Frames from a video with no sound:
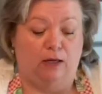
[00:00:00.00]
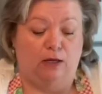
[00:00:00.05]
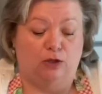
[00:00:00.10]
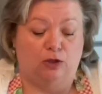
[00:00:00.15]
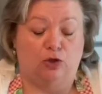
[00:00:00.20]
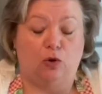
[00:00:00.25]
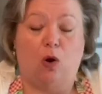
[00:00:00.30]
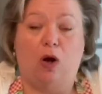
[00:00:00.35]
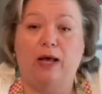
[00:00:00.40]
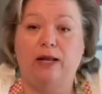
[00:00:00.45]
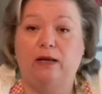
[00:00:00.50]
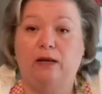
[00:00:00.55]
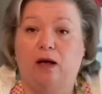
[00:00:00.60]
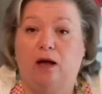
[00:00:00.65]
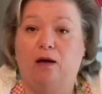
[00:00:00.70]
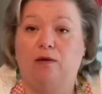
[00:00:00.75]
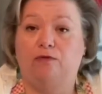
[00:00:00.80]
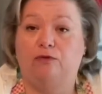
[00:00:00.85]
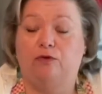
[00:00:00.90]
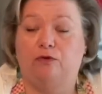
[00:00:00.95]
So I
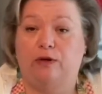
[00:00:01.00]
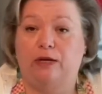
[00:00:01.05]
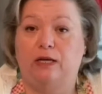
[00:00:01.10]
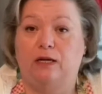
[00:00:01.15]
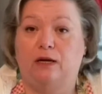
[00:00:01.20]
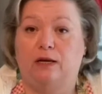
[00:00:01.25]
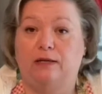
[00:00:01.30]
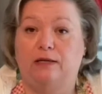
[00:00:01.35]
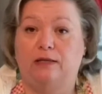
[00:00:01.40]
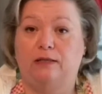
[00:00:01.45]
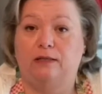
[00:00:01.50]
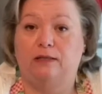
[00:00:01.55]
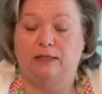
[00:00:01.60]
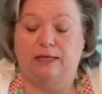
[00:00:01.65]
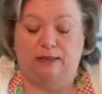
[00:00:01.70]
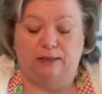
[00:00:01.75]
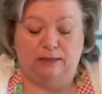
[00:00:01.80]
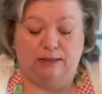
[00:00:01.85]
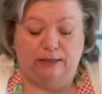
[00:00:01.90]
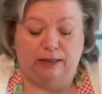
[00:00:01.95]
love green onions
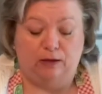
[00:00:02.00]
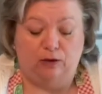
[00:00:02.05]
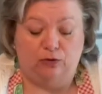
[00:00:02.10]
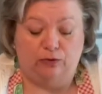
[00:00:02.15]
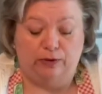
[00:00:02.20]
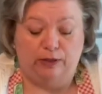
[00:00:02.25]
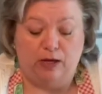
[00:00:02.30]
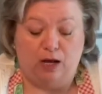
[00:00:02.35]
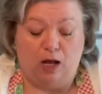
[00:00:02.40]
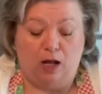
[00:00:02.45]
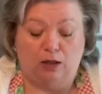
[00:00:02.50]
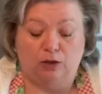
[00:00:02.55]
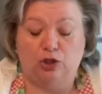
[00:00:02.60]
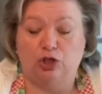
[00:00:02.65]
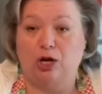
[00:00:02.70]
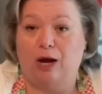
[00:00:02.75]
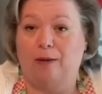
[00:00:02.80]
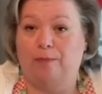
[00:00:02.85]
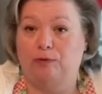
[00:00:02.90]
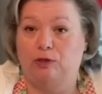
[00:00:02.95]
and celery all
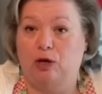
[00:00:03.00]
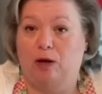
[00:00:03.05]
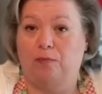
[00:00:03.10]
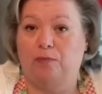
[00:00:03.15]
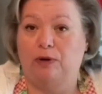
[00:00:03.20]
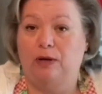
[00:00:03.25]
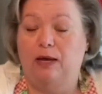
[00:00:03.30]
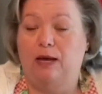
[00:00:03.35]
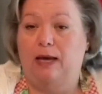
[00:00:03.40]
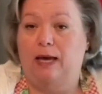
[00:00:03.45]
chopped up,